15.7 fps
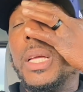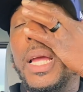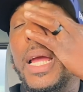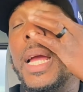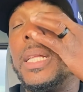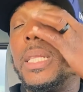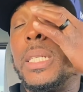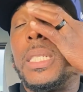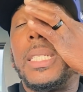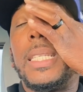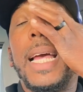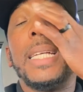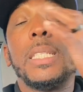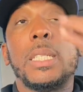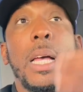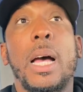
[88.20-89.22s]
in the
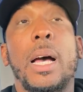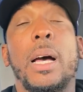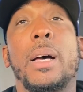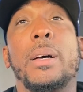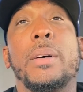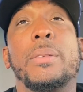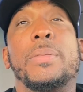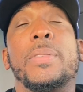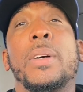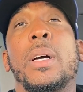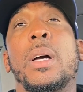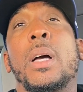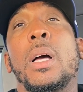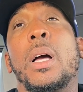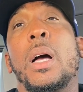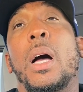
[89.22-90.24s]
sense of
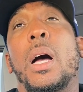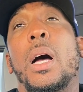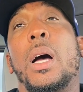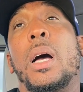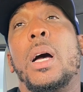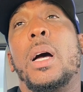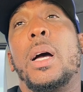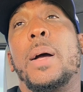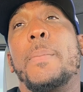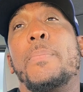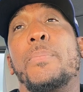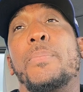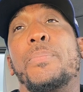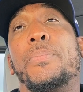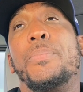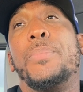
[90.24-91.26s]

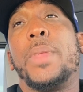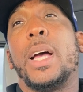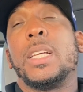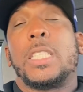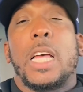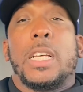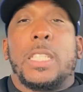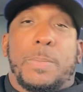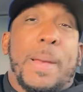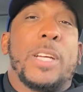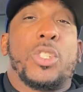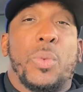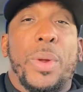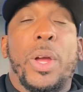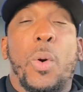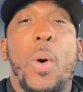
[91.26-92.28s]
a
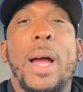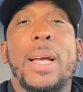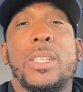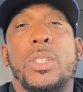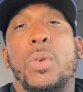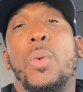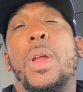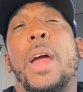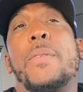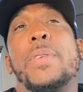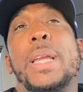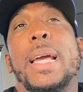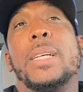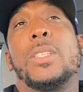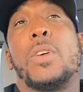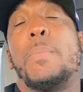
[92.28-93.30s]
special request or whatever it
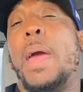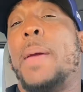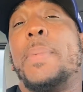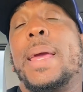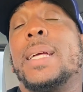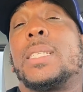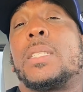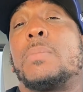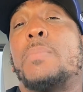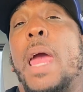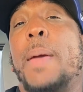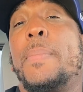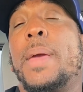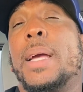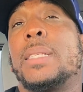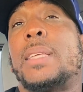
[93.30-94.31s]
is. Or maybe it's
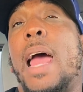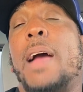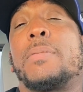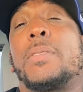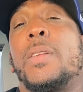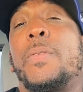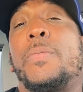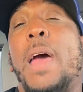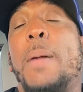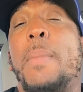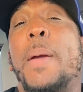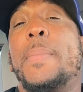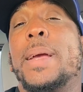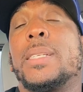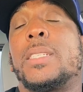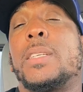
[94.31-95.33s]
after the fact.
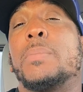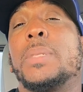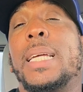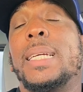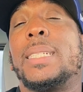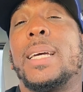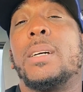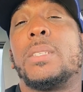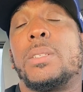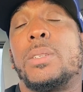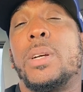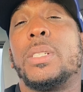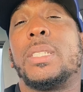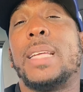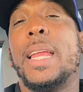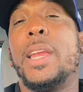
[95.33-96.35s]
Maybe it's some details that
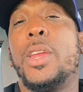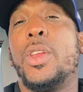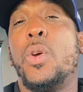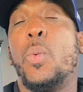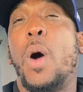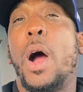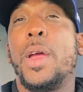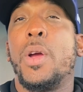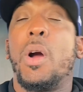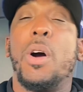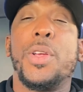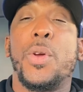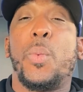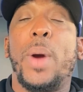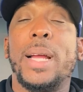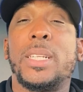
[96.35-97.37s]
they're sending you while you're
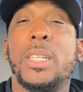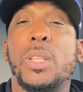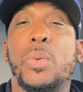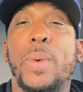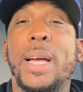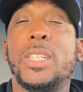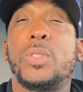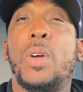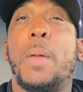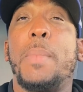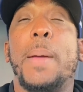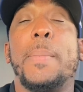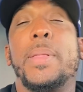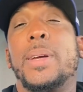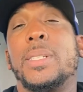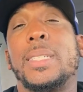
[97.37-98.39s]
on your way to the restaurant.
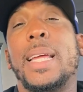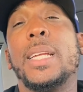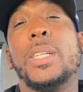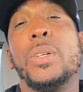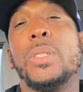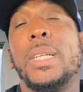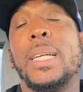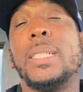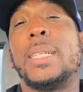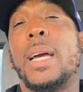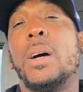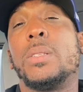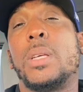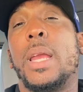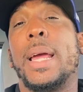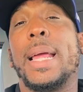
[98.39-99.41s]
Maybe they're sending you
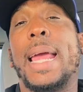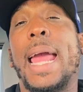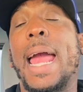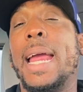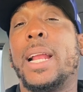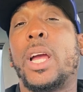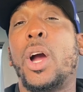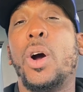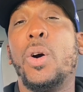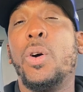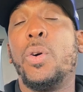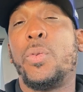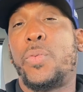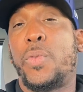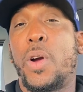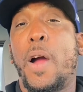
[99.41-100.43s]
details on a gate
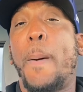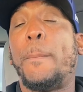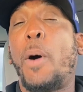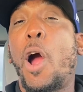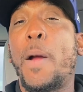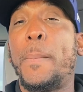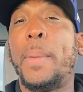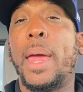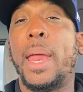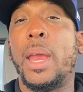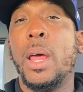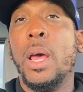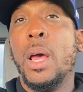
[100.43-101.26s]
code for an apartment,